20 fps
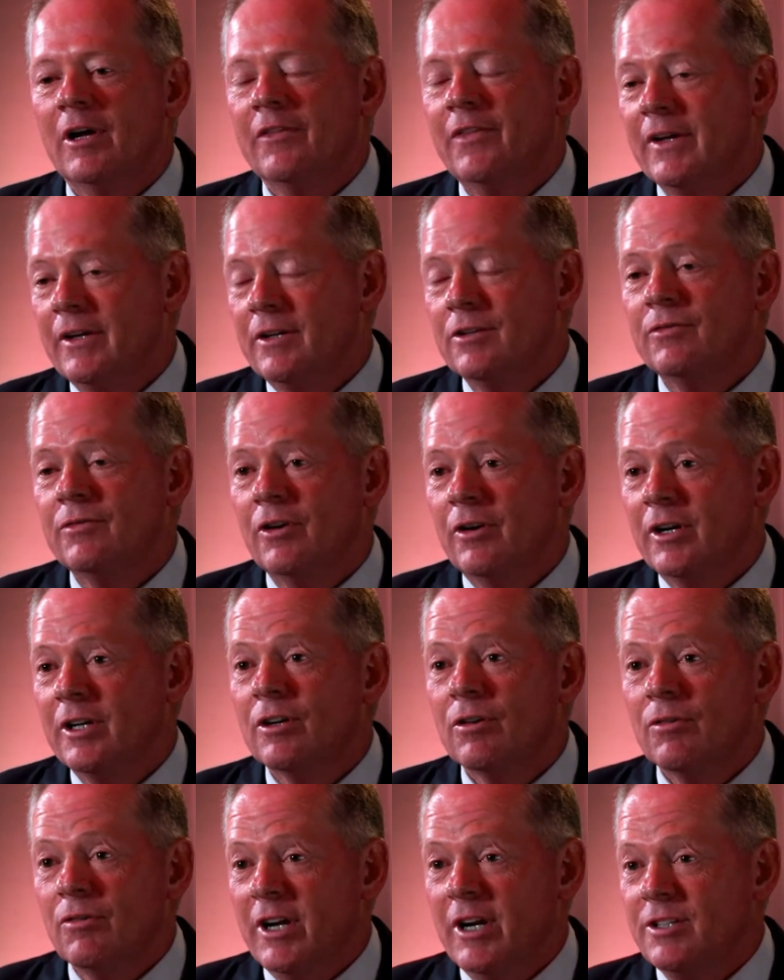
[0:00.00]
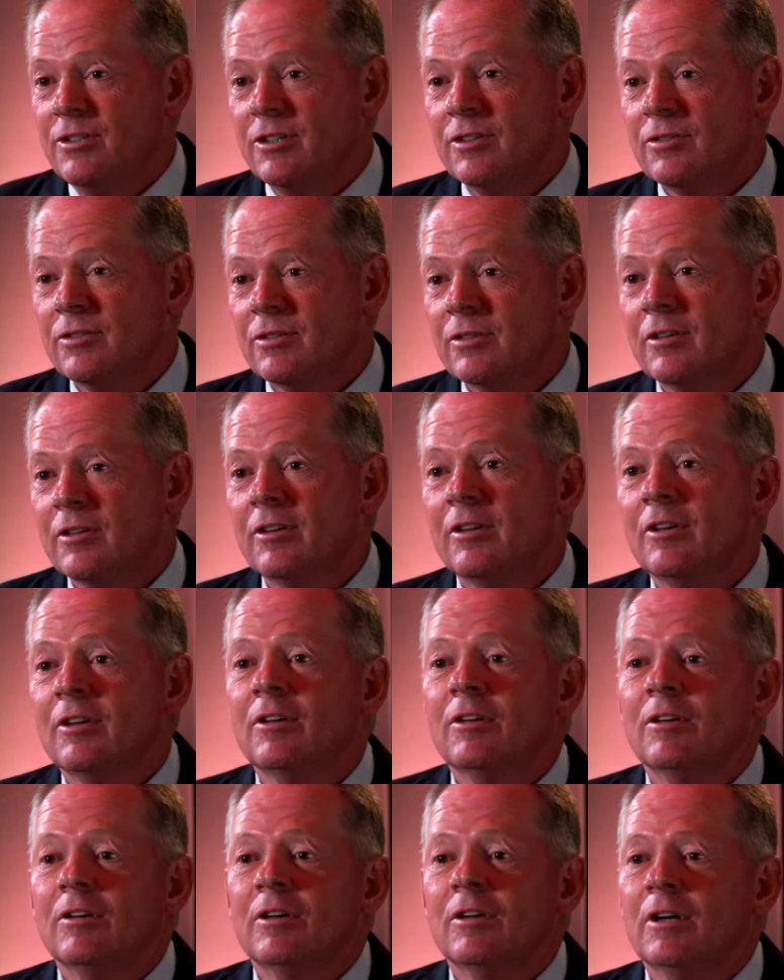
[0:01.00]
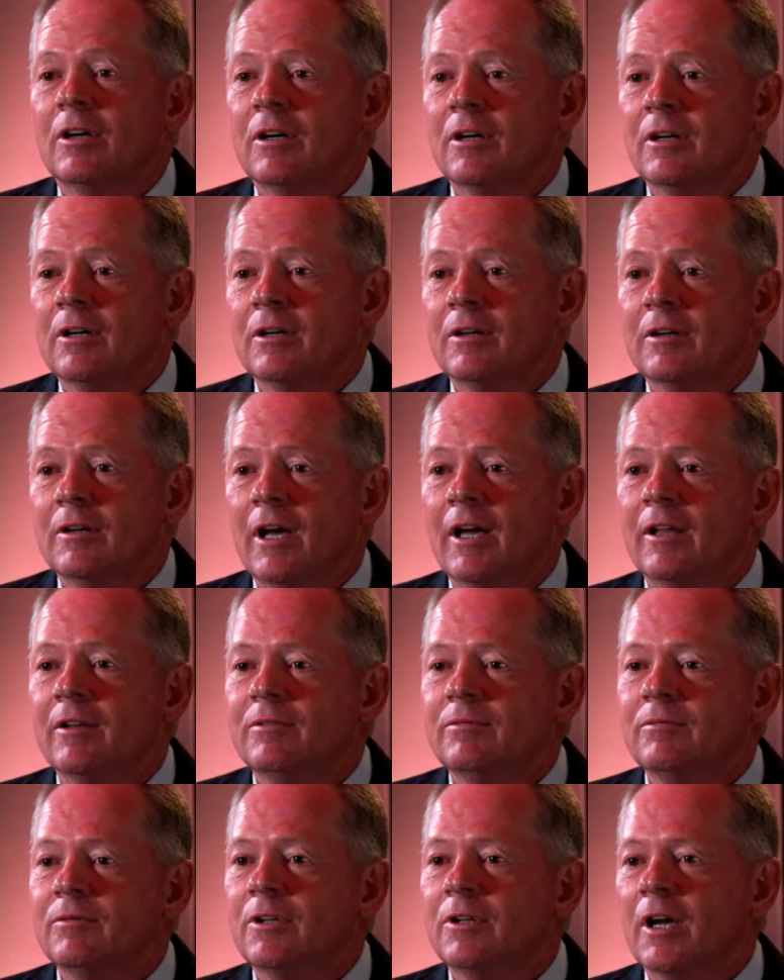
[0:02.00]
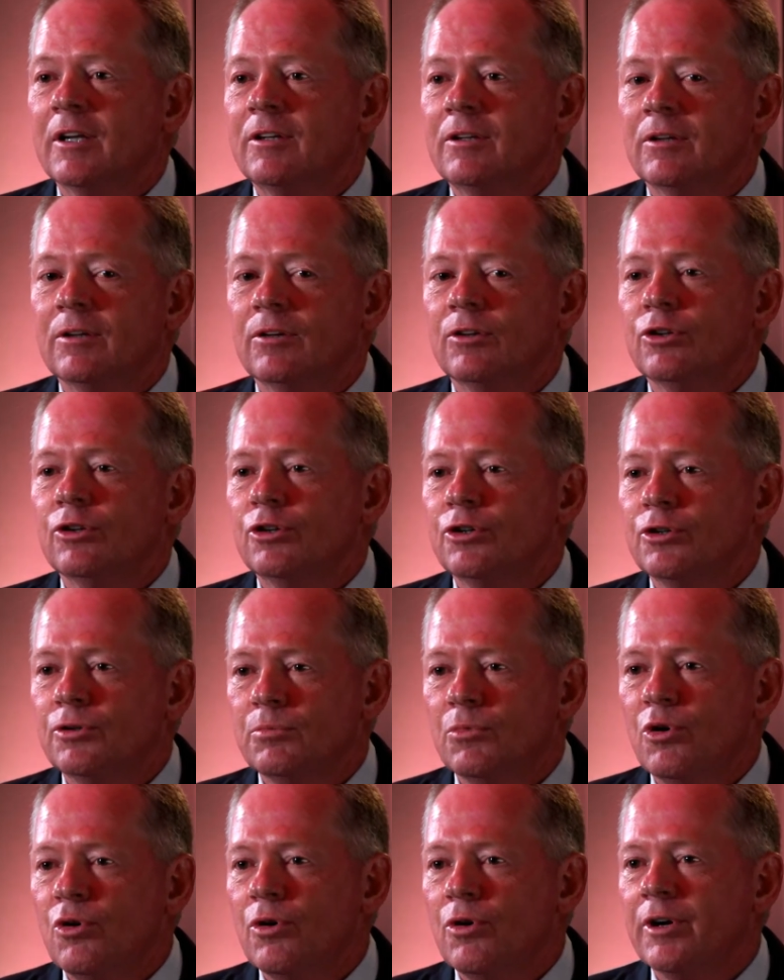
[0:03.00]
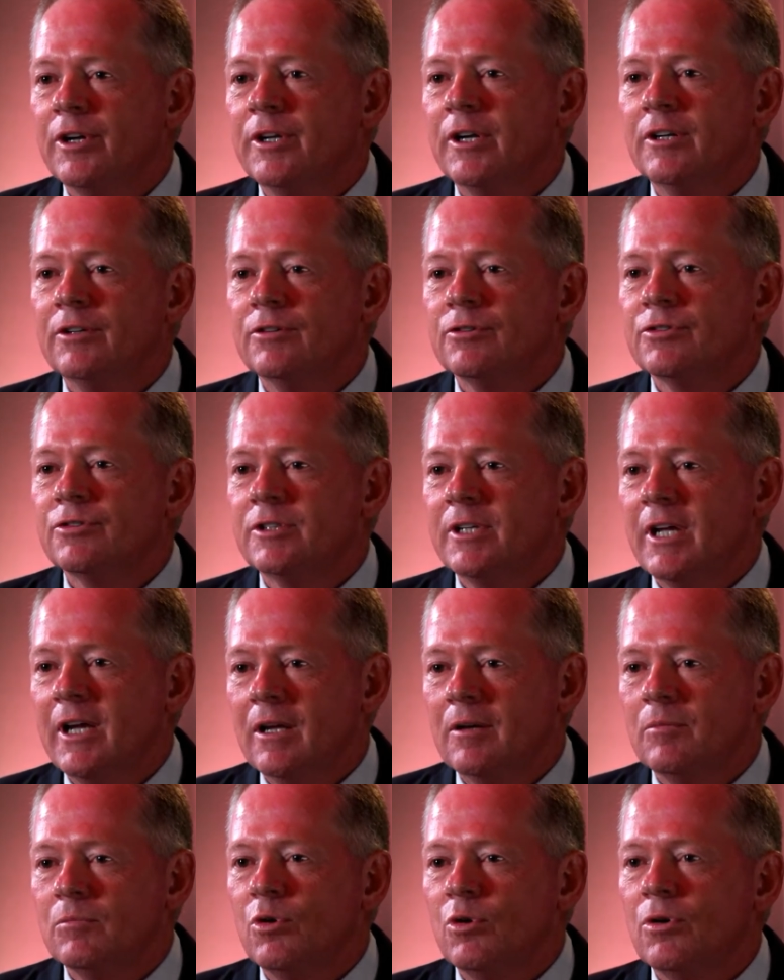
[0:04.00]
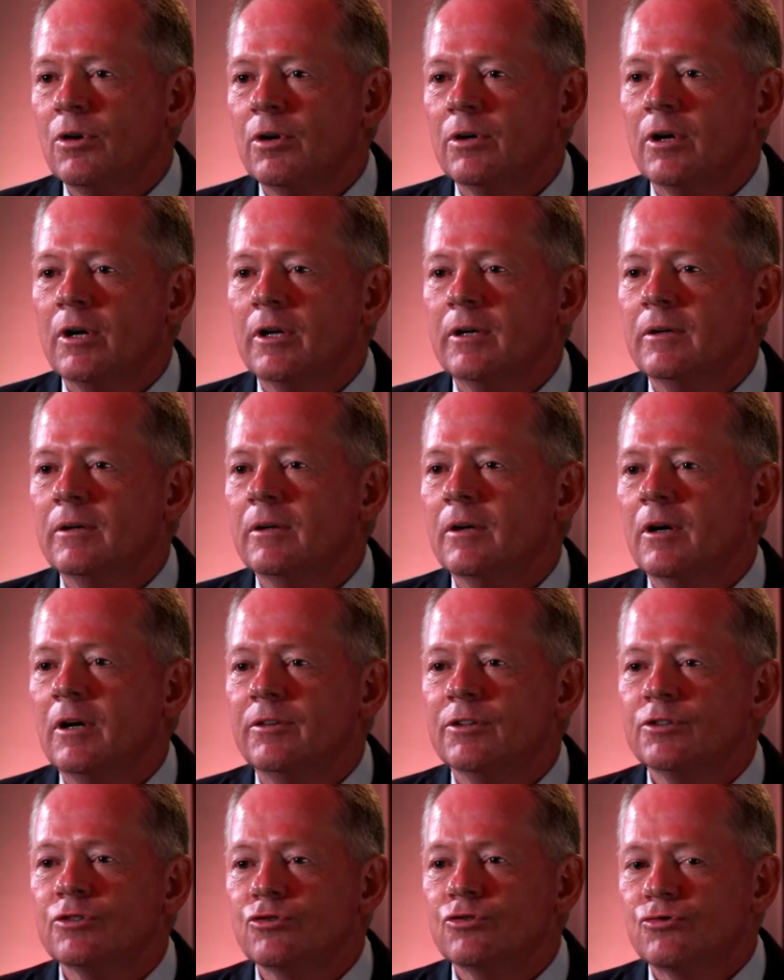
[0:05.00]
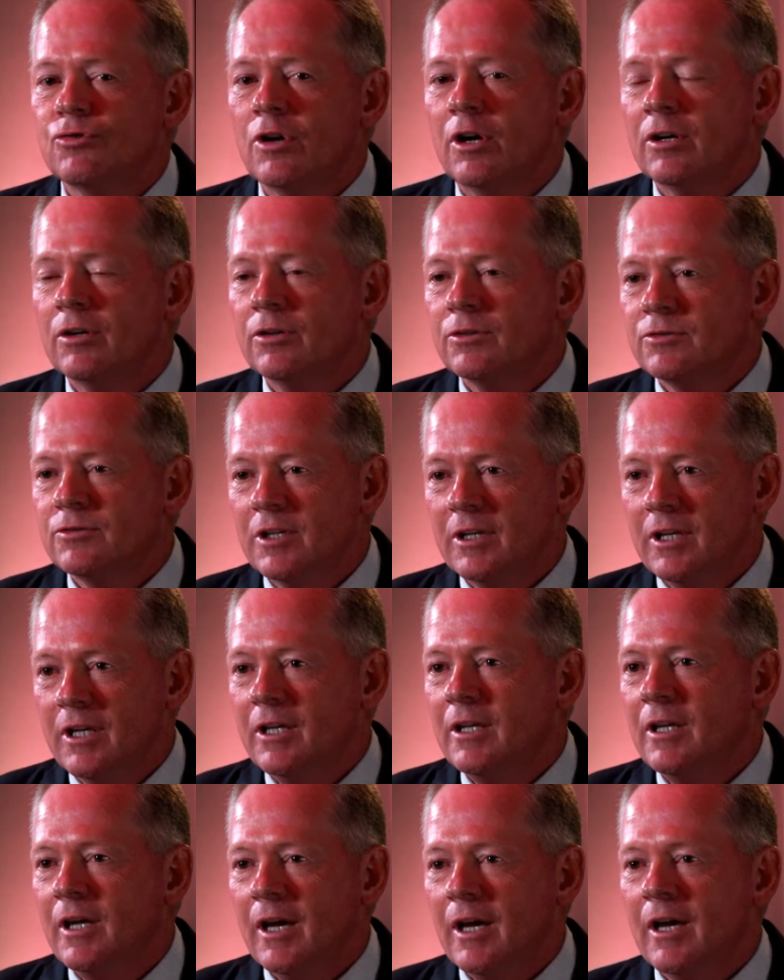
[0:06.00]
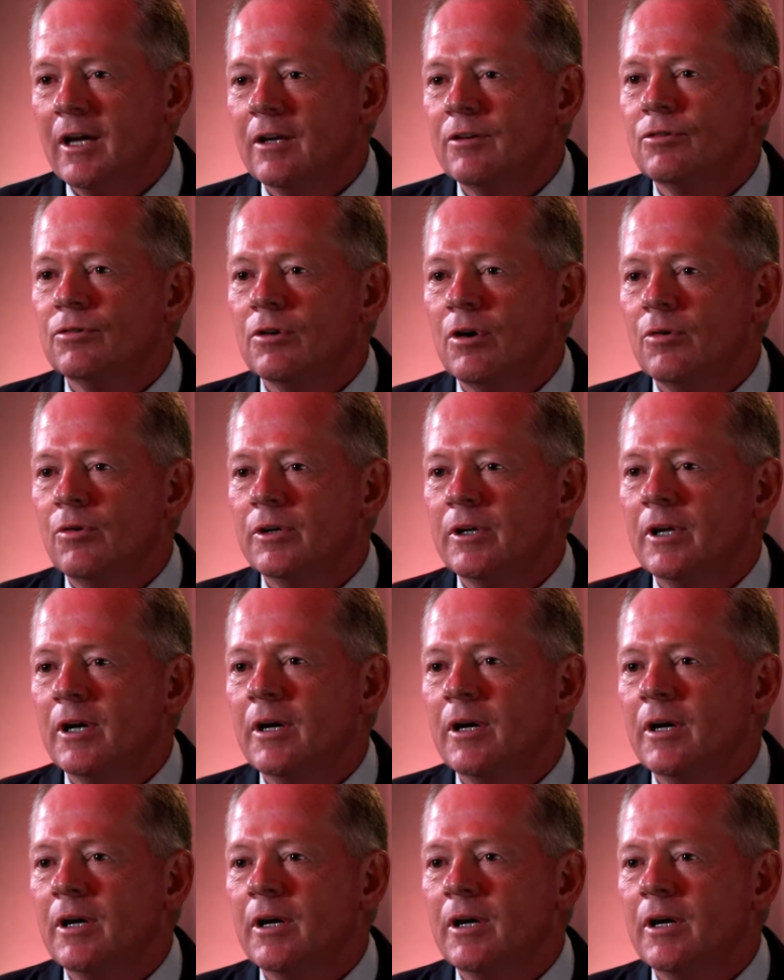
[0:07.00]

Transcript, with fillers: I think he's very courageous. Uh, I got to learn more and understand more on, on the struggles that he had growing